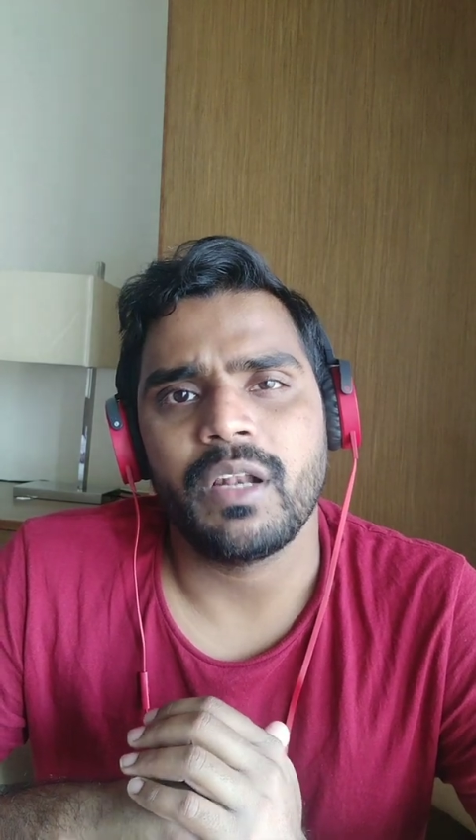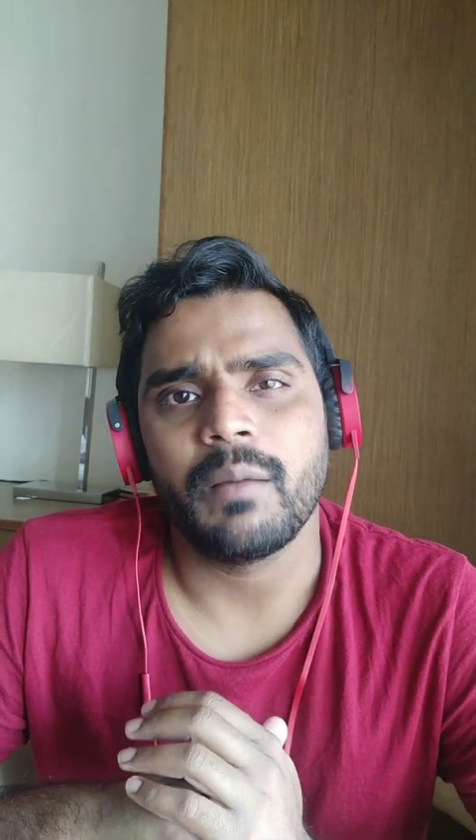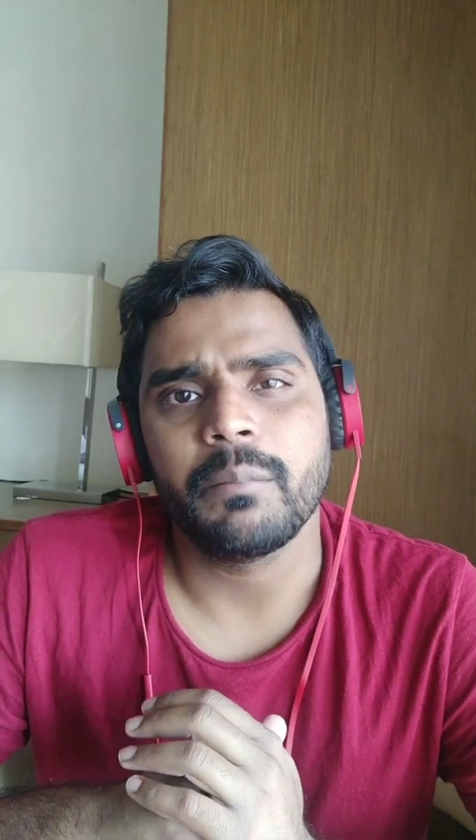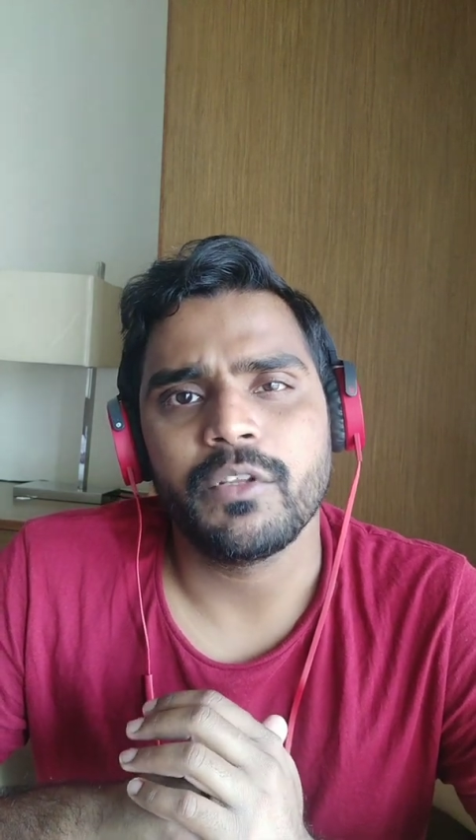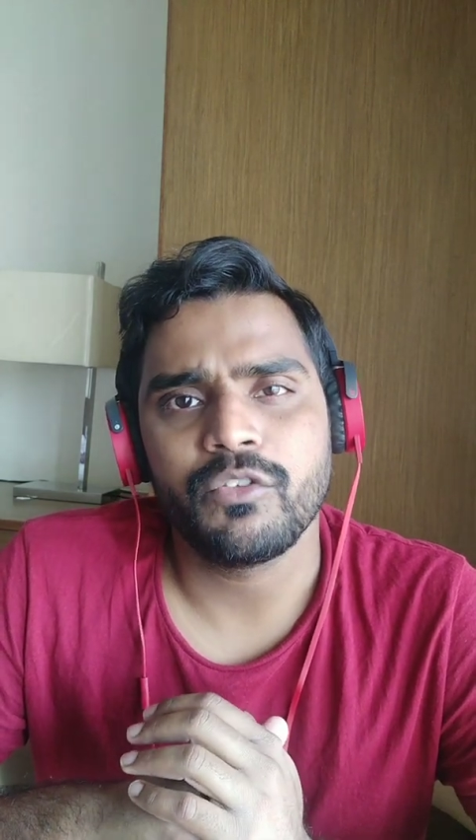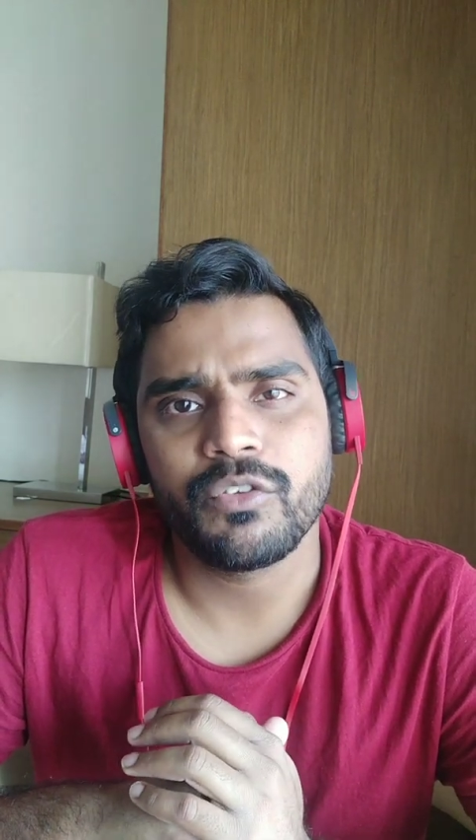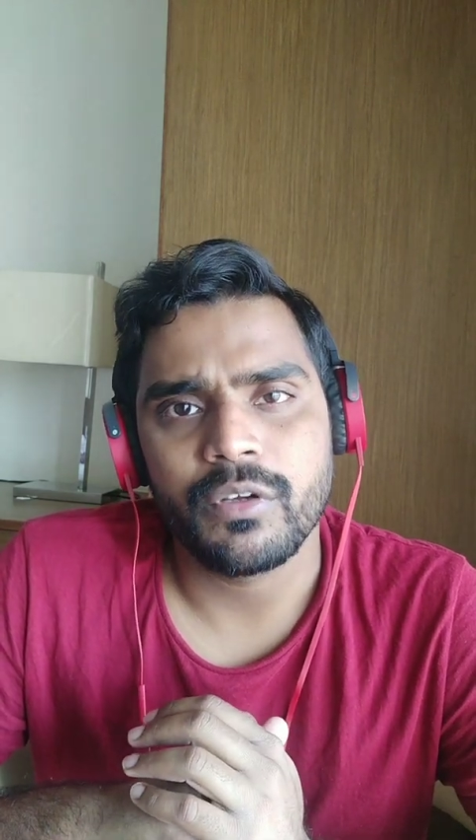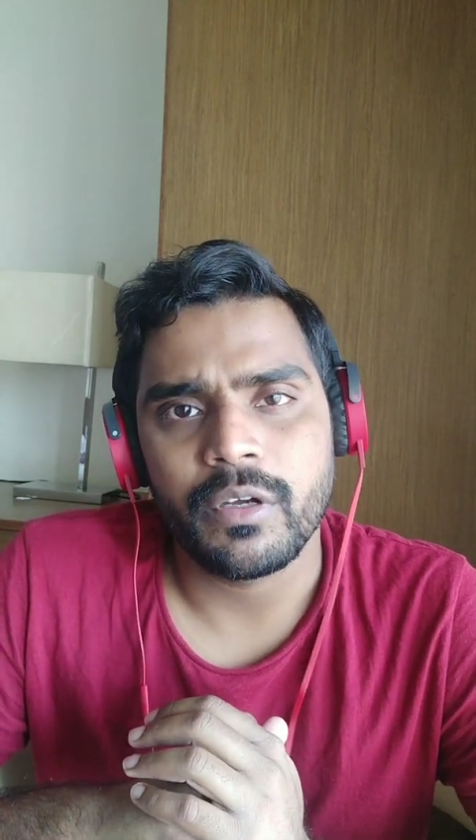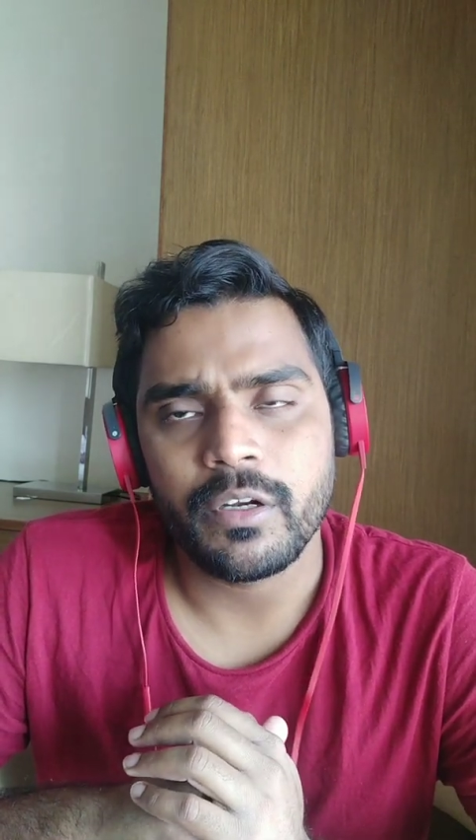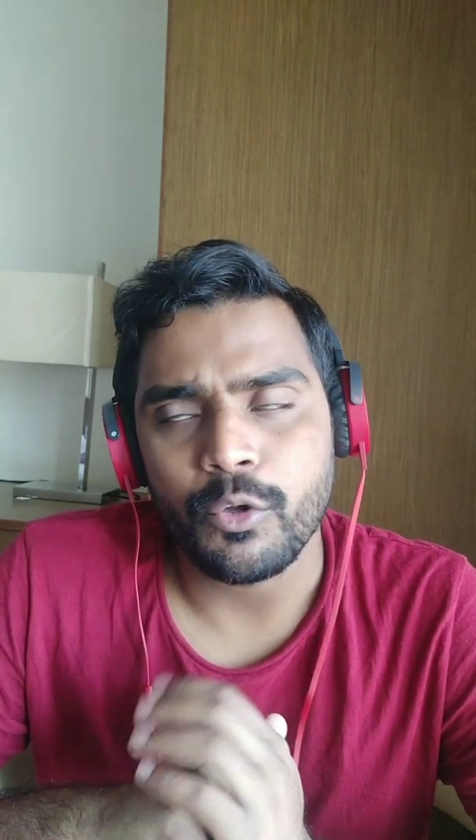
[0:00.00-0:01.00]
lump is
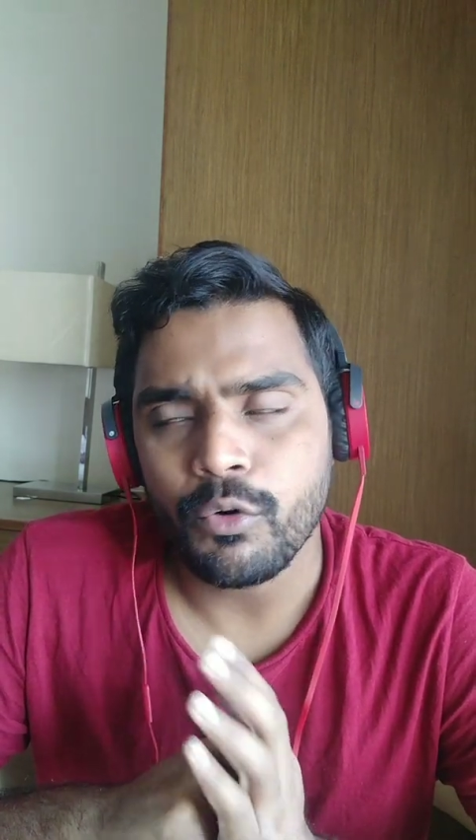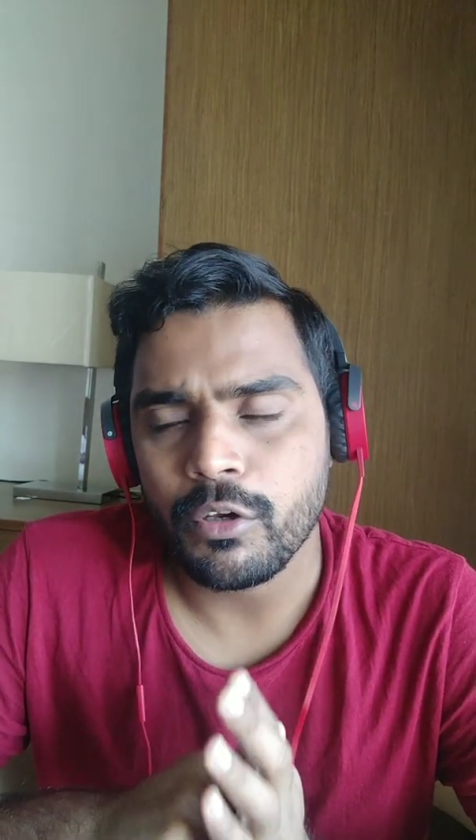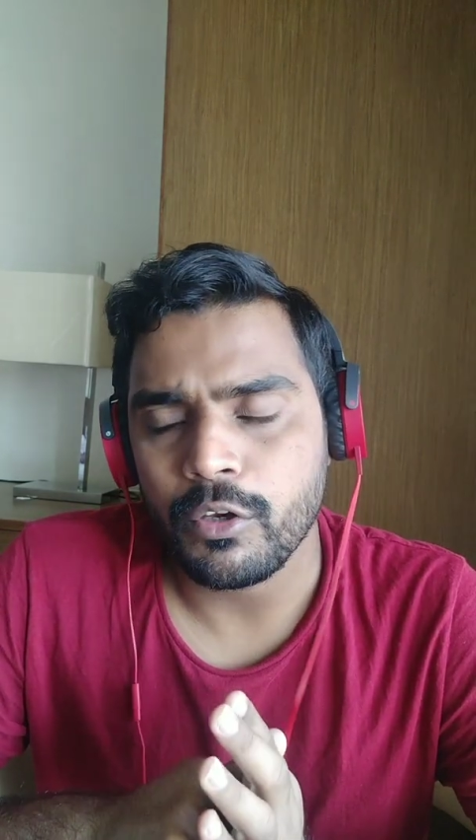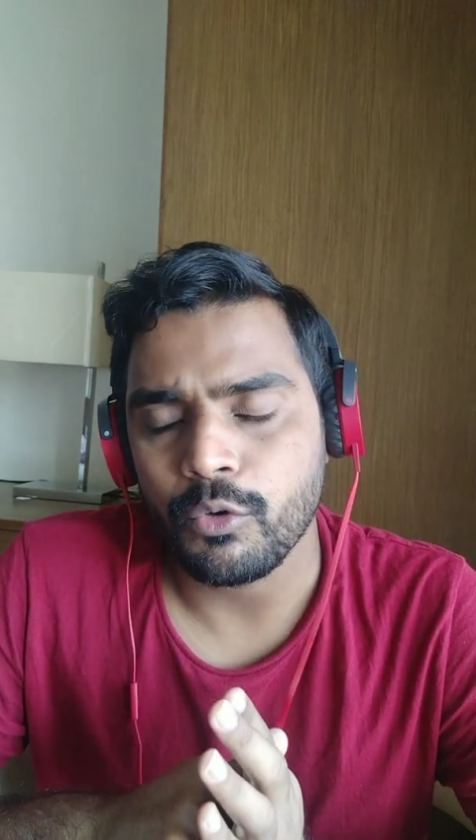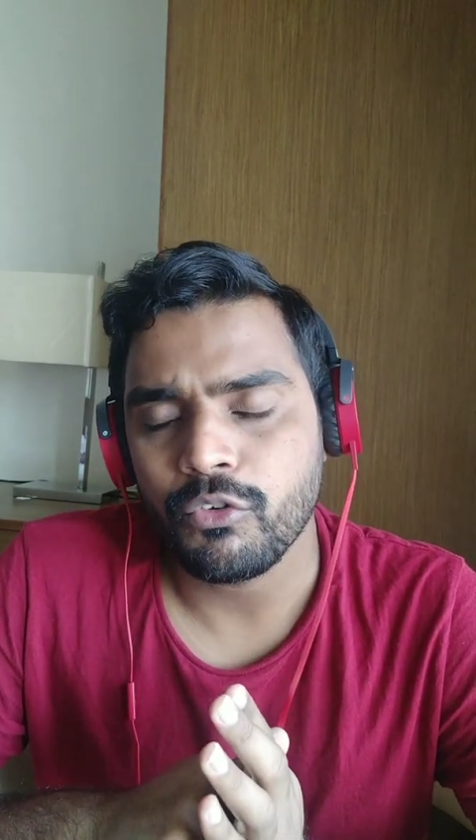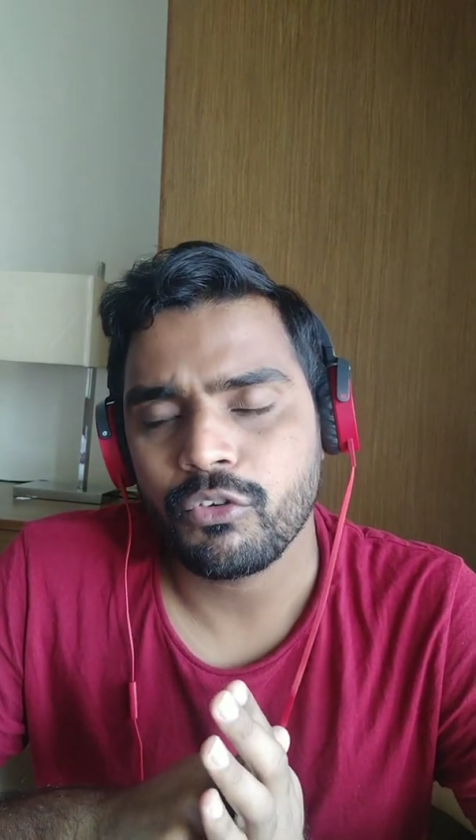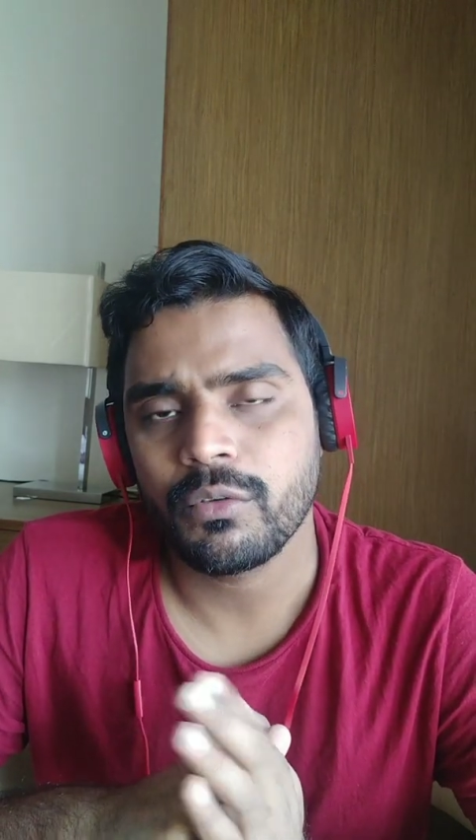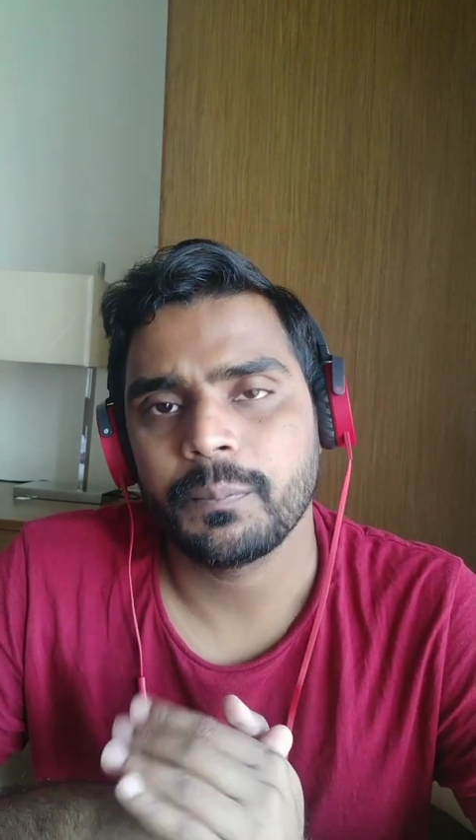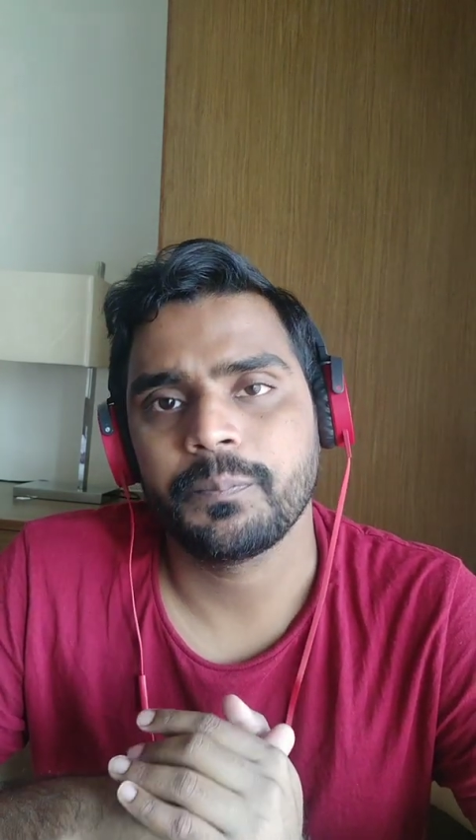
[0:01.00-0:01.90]
too huge,